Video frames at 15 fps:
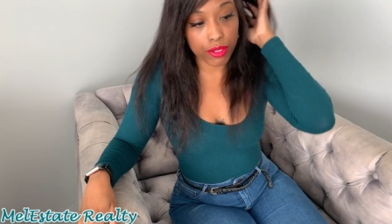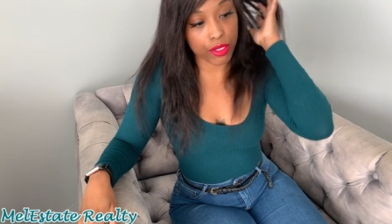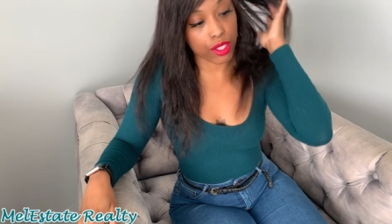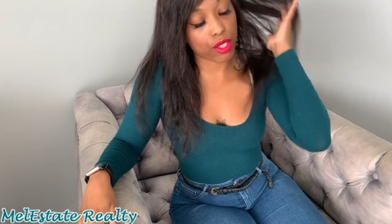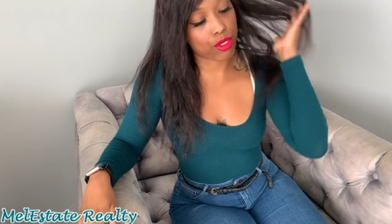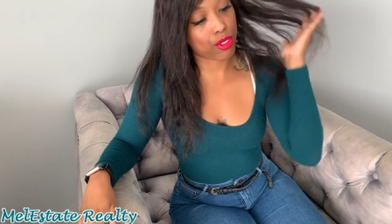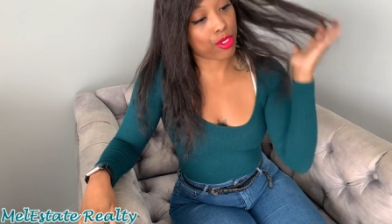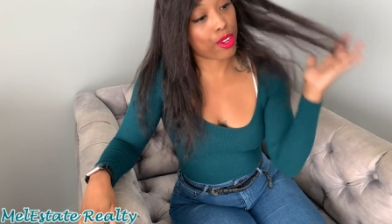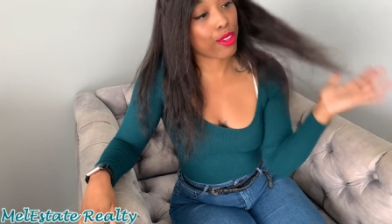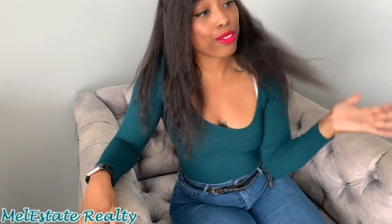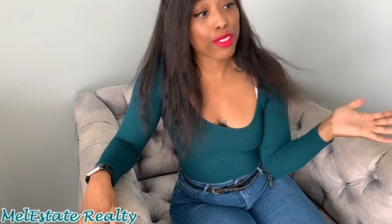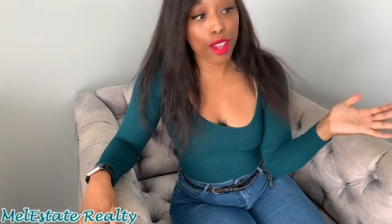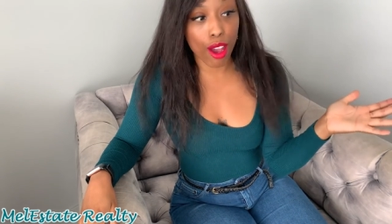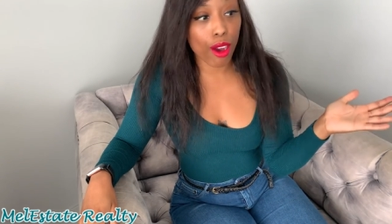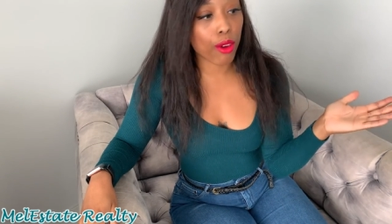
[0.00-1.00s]
for those who
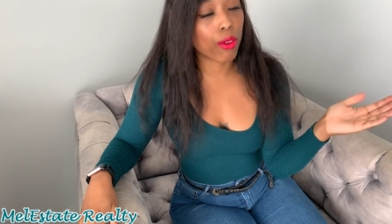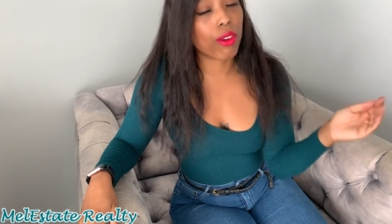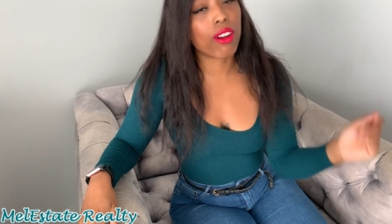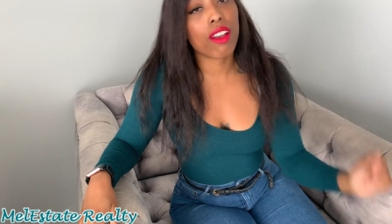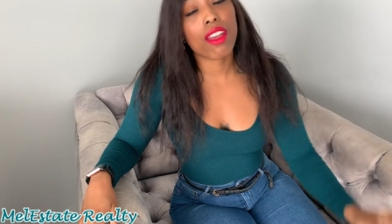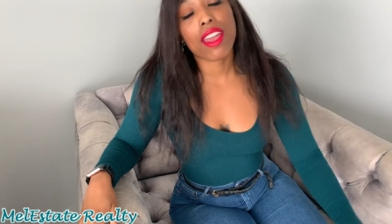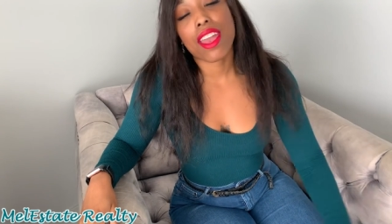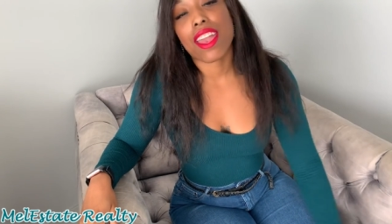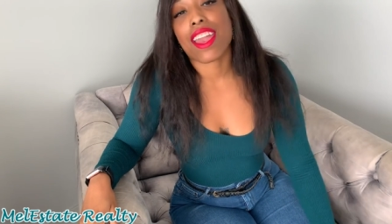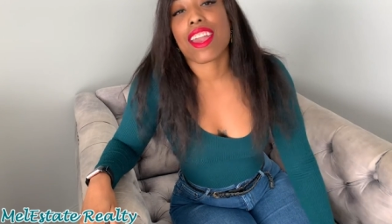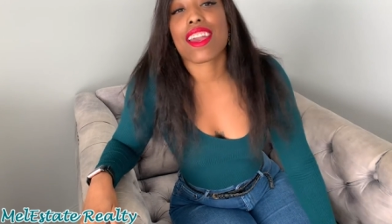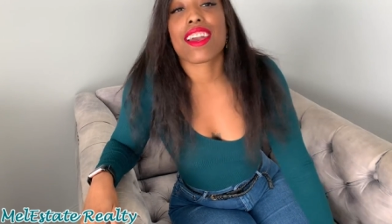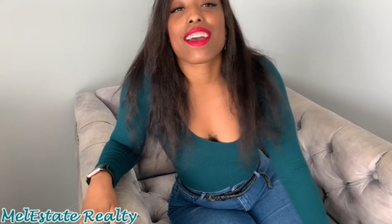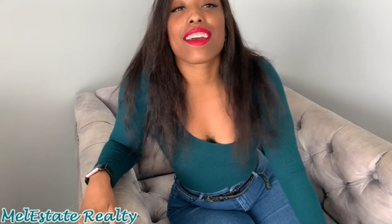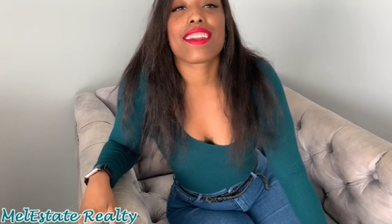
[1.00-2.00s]
don't know,
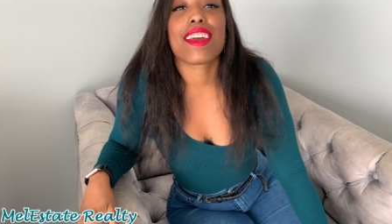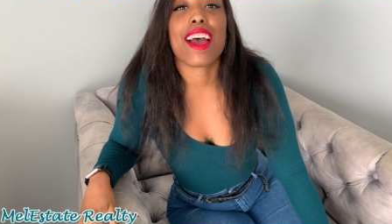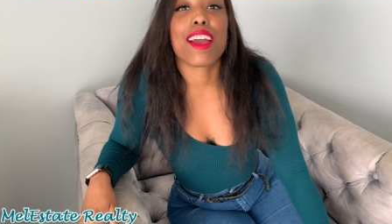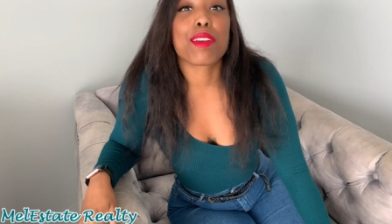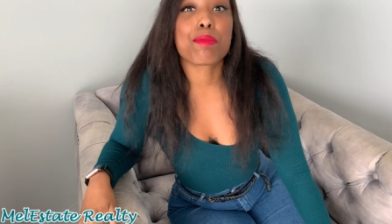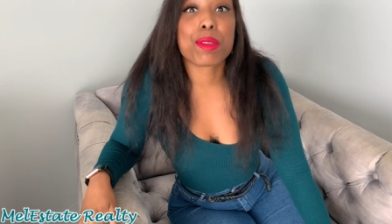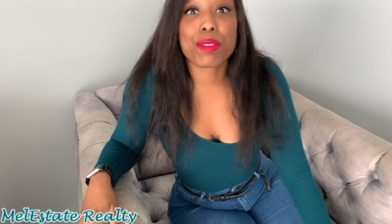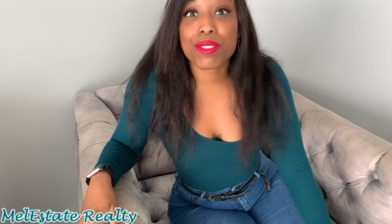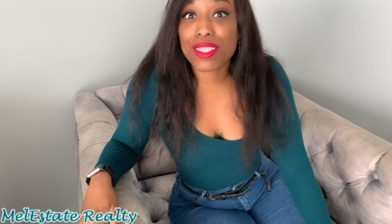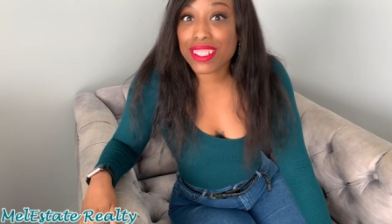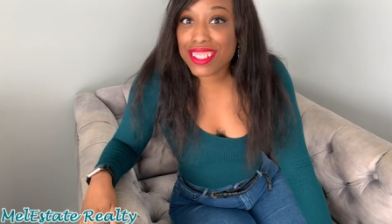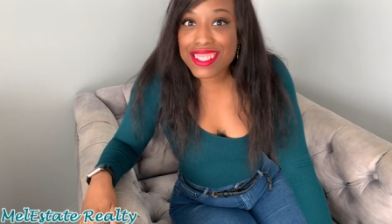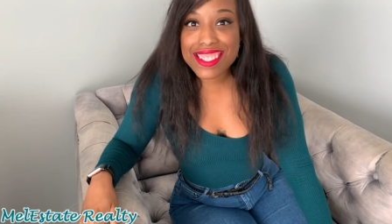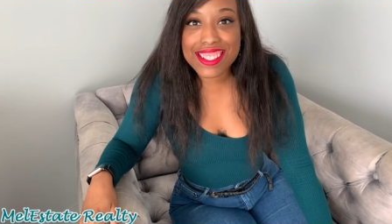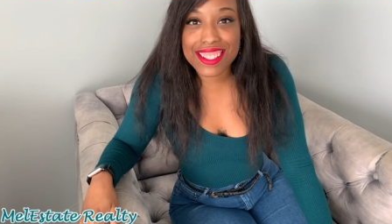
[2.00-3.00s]
and I'm in
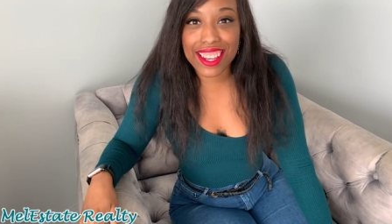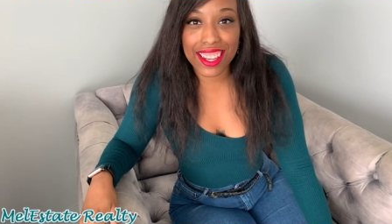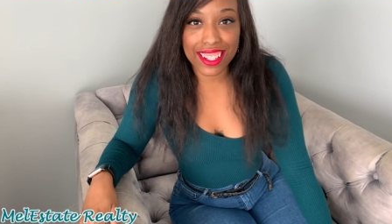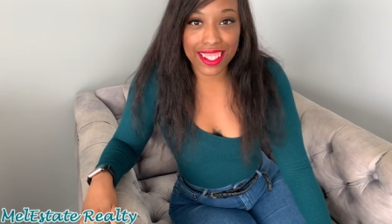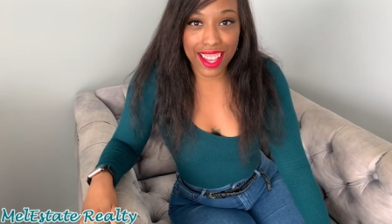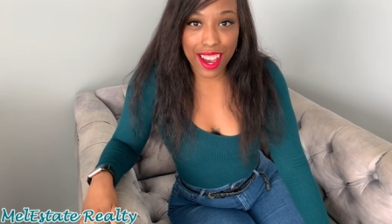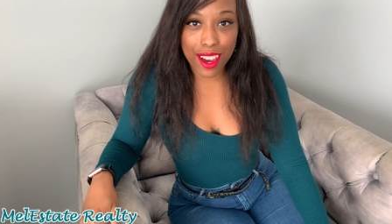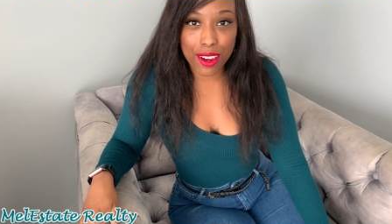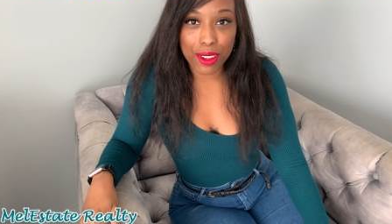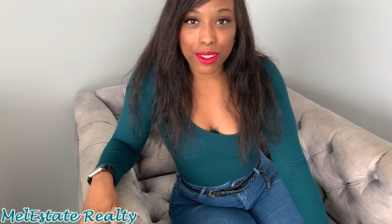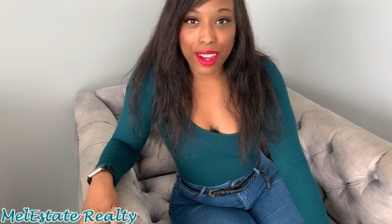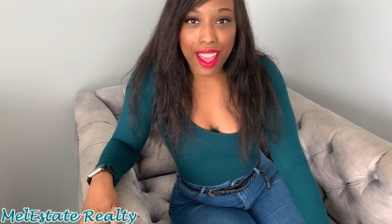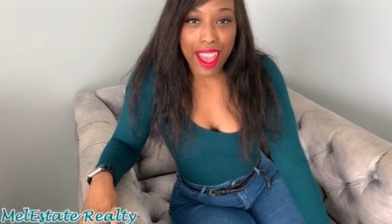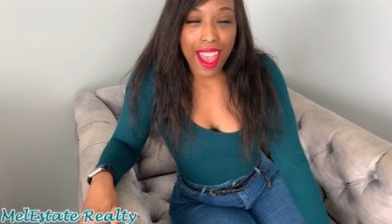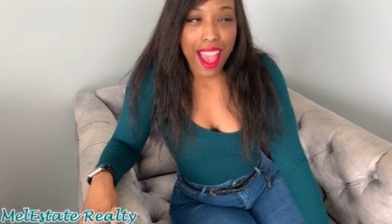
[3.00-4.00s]
real estate
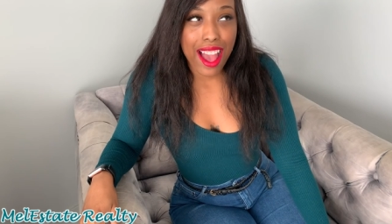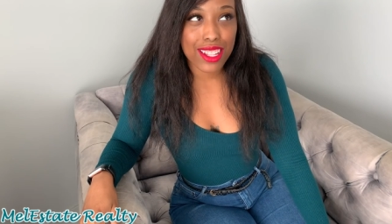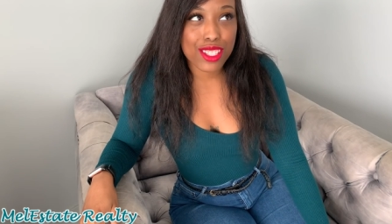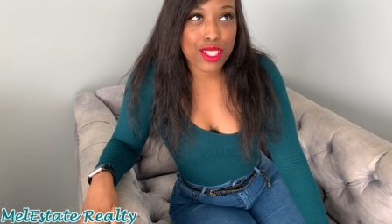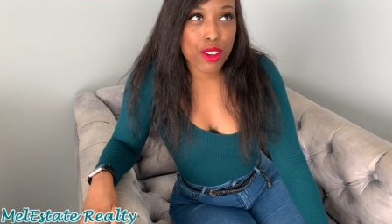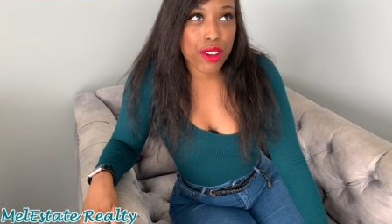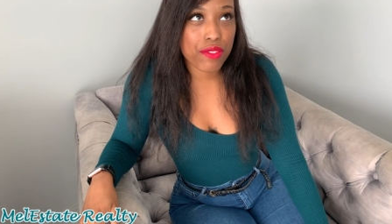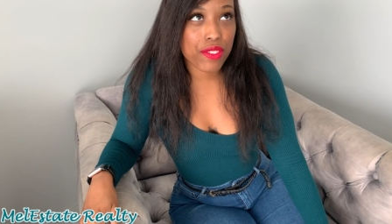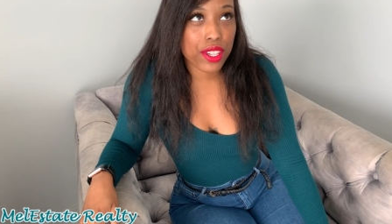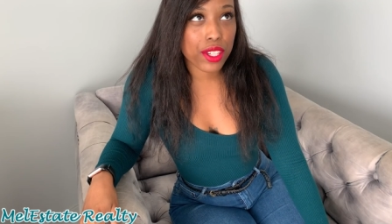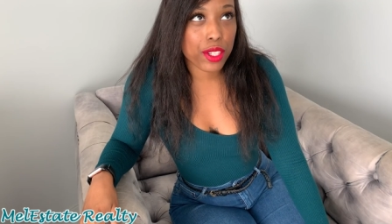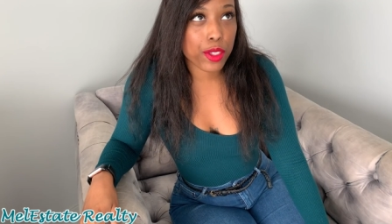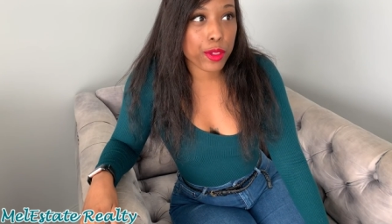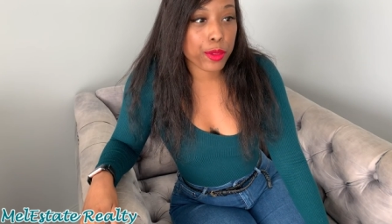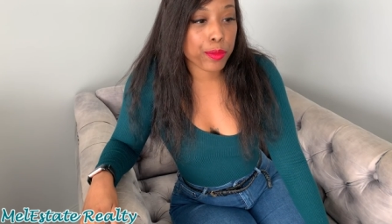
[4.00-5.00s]
now. And so I
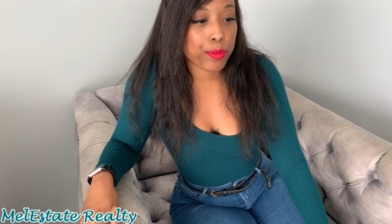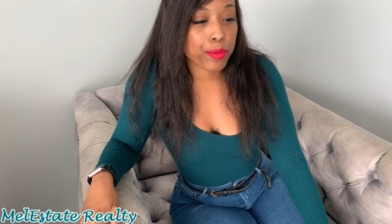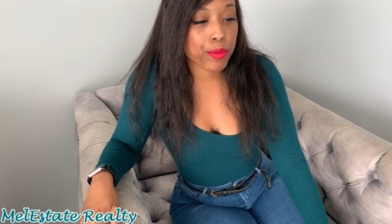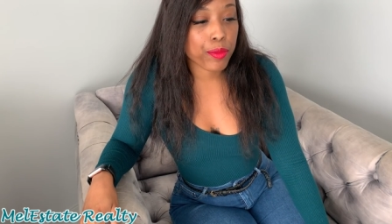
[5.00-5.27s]
figure,